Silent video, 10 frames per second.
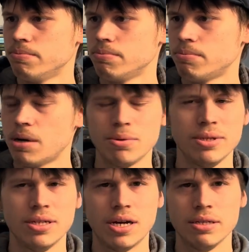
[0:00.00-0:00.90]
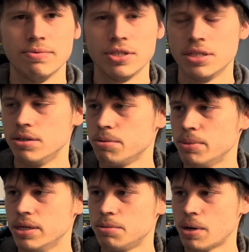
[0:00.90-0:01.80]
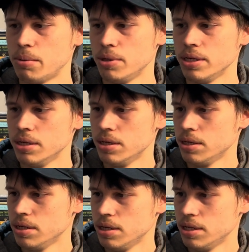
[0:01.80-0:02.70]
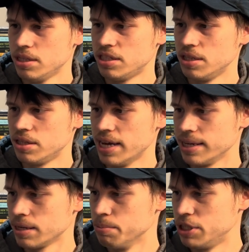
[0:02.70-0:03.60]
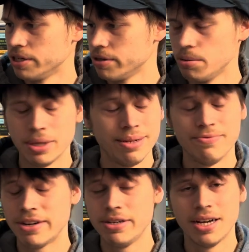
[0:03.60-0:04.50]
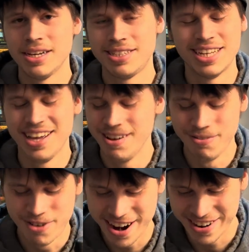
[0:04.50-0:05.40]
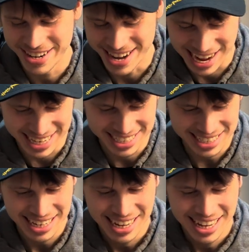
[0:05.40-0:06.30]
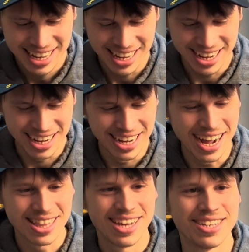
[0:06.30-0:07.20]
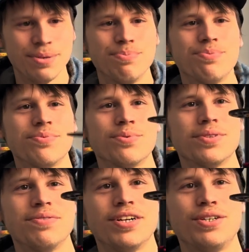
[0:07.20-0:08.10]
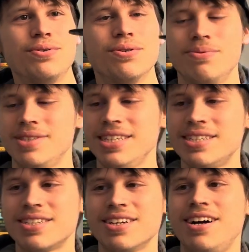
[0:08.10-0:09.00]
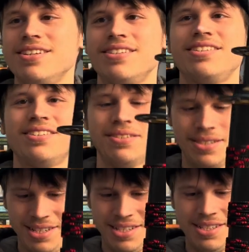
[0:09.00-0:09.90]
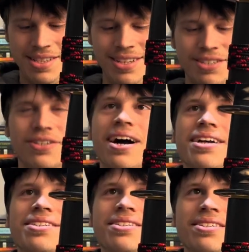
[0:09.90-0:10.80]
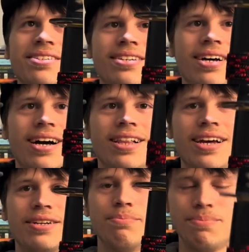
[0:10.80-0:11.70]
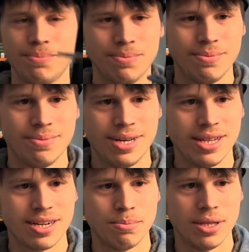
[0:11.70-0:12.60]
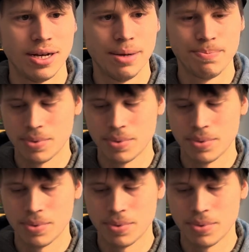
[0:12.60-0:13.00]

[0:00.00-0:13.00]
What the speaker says: probably not even silk, but it's probably synthetic material, but very nice. Very nice. I like it. Very cool. These katanas, these are nice. I like them. I like them a lot.